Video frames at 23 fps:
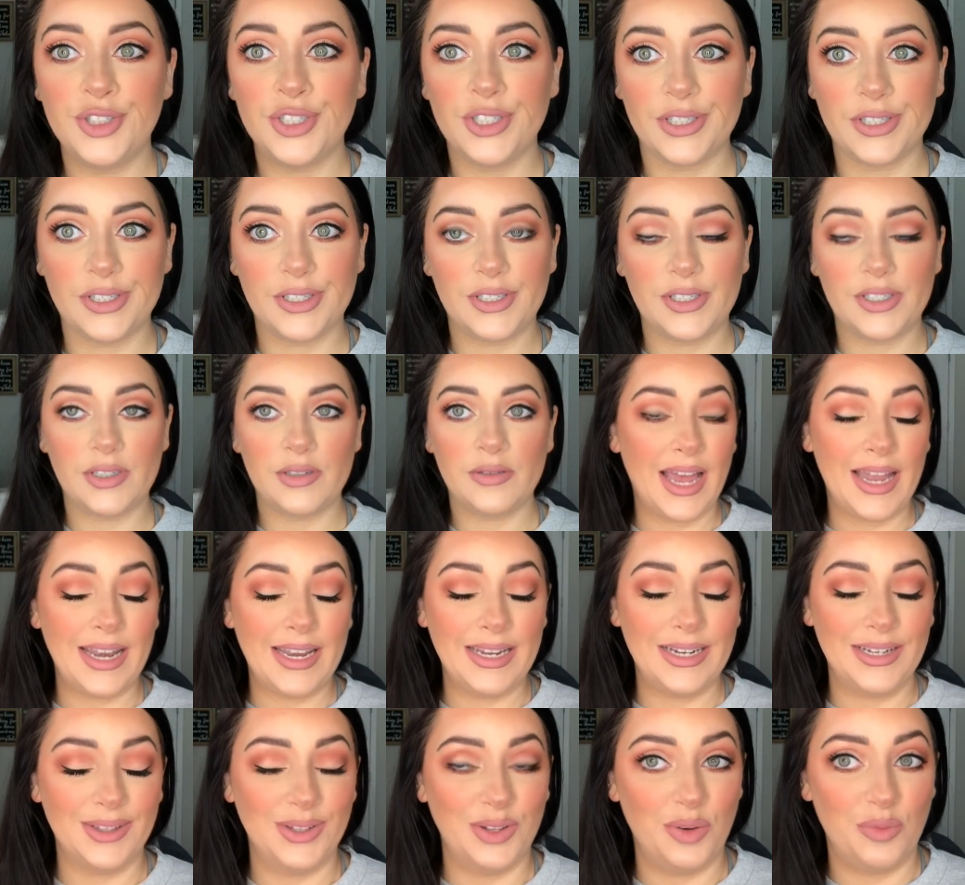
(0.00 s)
Just, I
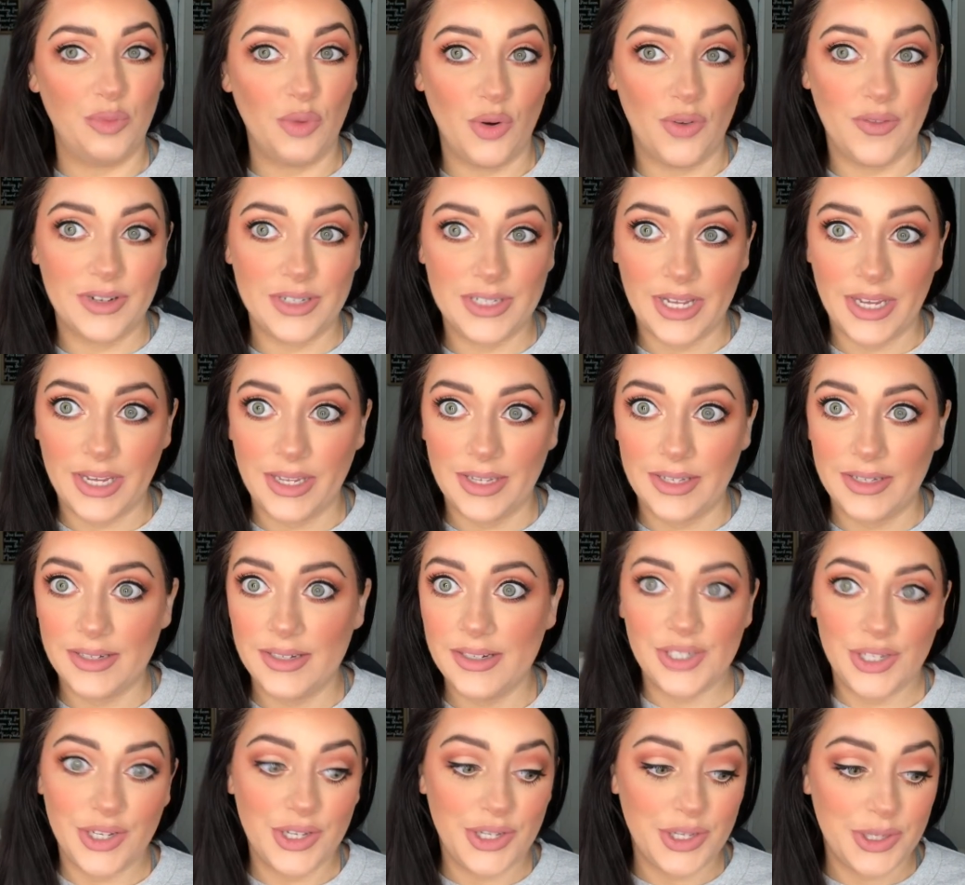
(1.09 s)
need a little more of a tan
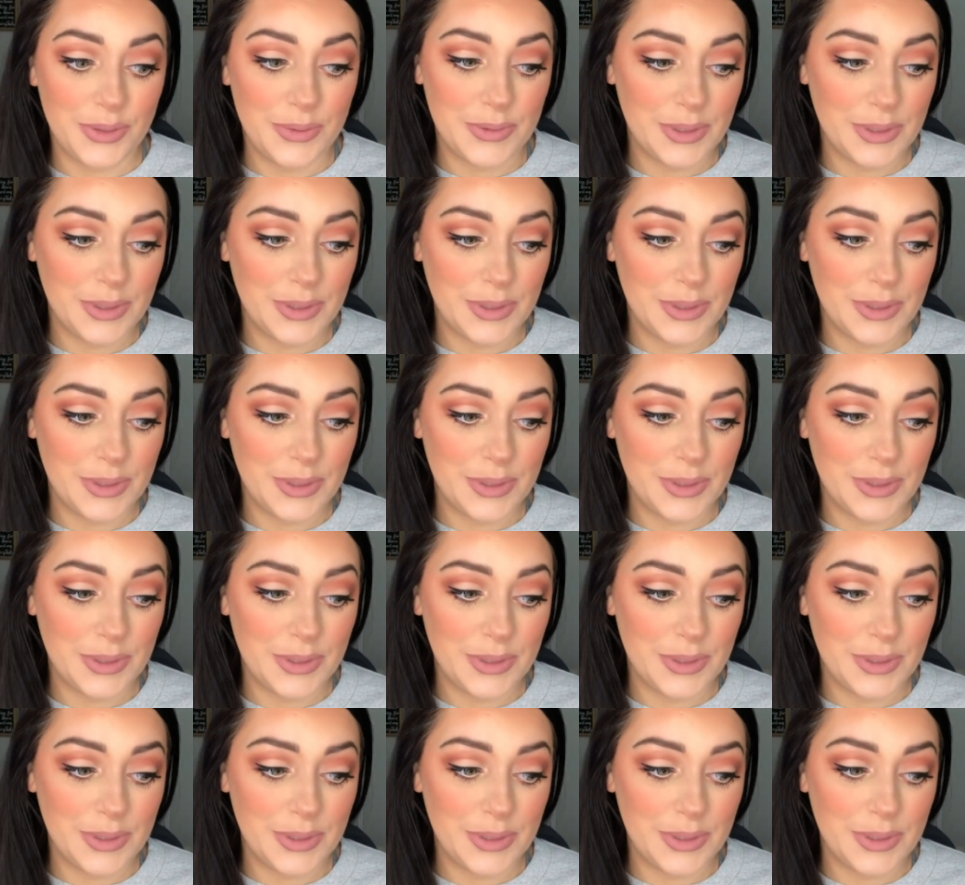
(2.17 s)
to use